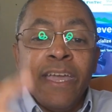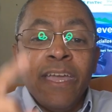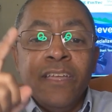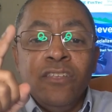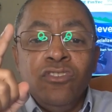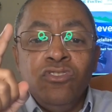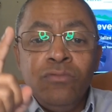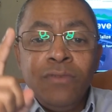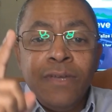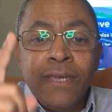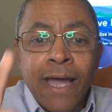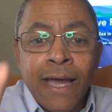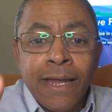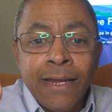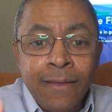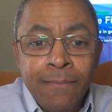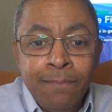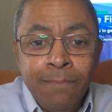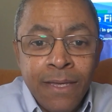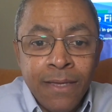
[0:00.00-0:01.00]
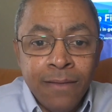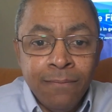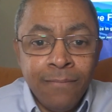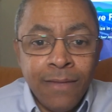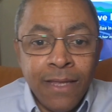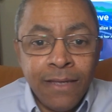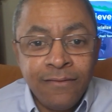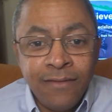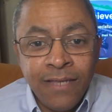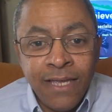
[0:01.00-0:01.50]
And you gotta admit,
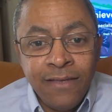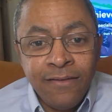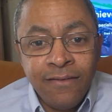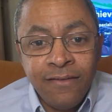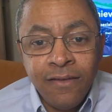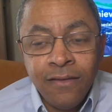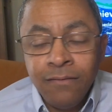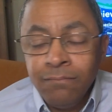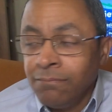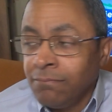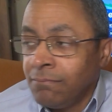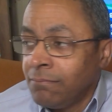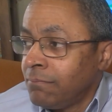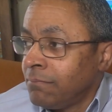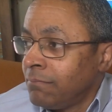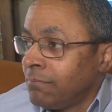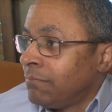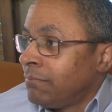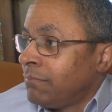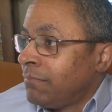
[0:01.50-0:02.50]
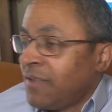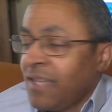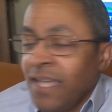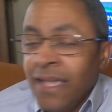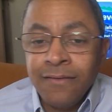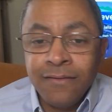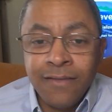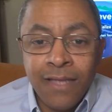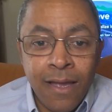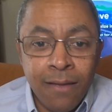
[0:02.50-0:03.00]
that tasted
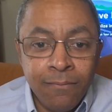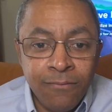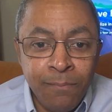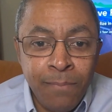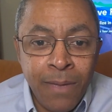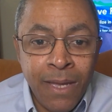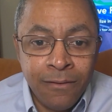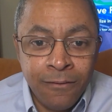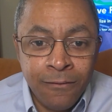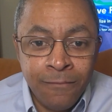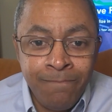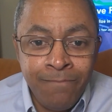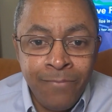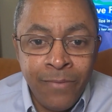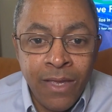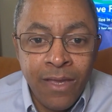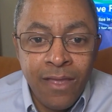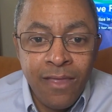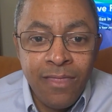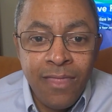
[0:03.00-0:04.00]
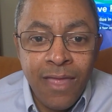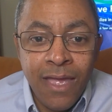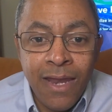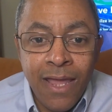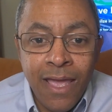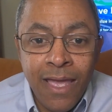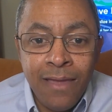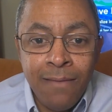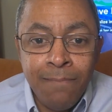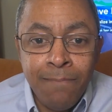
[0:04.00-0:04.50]
10 times better than
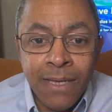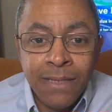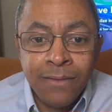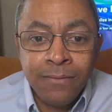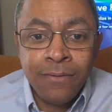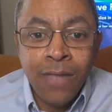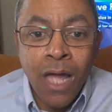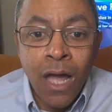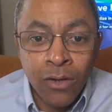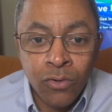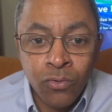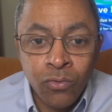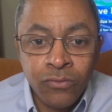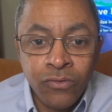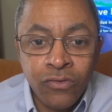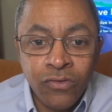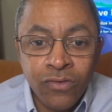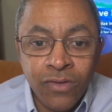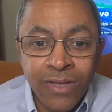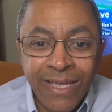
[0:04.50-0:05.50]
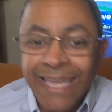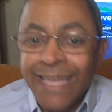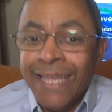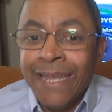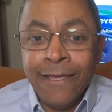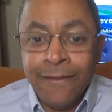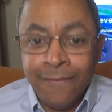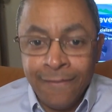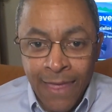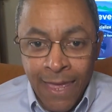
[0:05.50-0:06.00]
a McDonald's
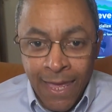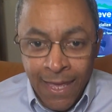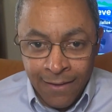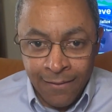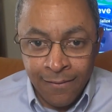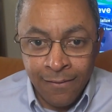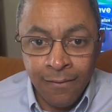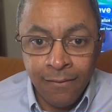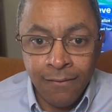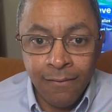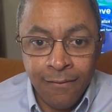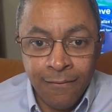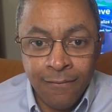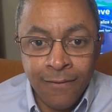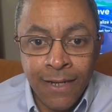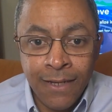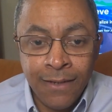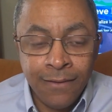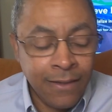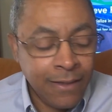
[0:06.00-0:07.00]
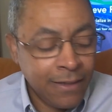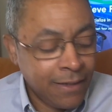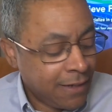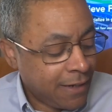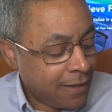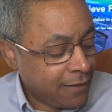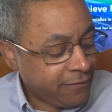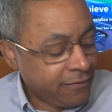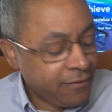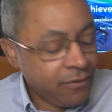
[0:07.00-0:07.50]
anything, all right?
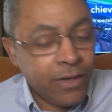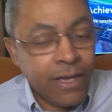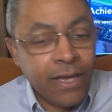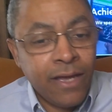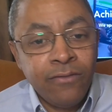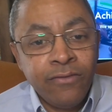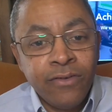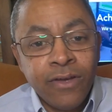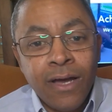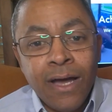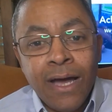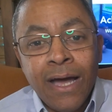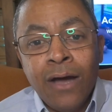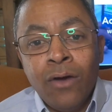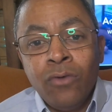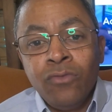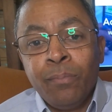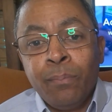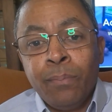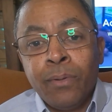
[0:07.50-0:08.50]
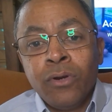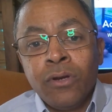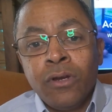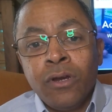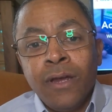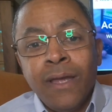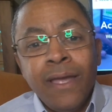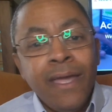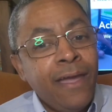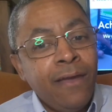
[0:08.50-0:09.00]
I still have a house
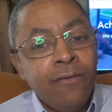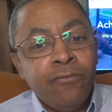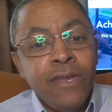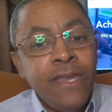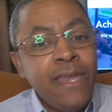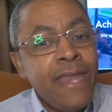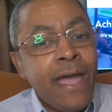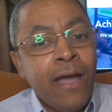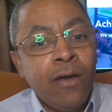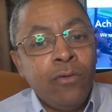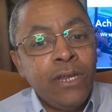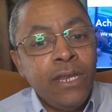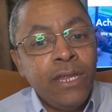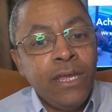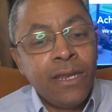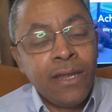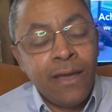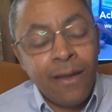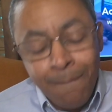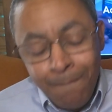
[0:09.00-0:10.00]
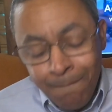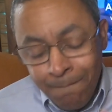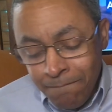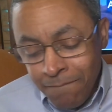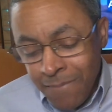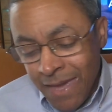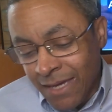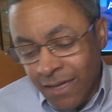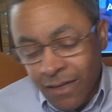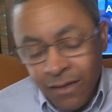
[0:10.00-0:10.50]
burger every now and then. I
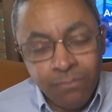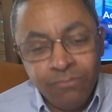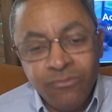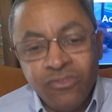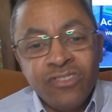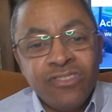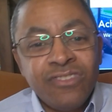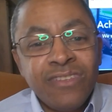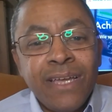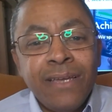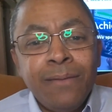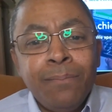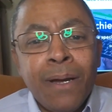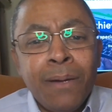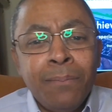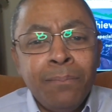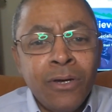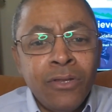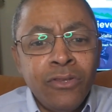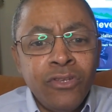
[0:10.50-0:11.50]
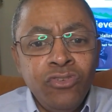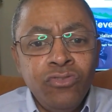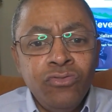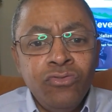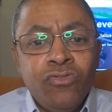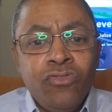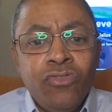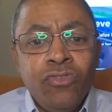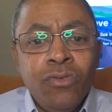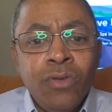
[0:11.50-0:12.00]
make it up just like my mother
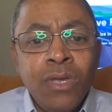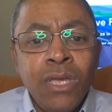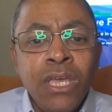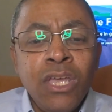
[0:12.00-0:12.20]
used to.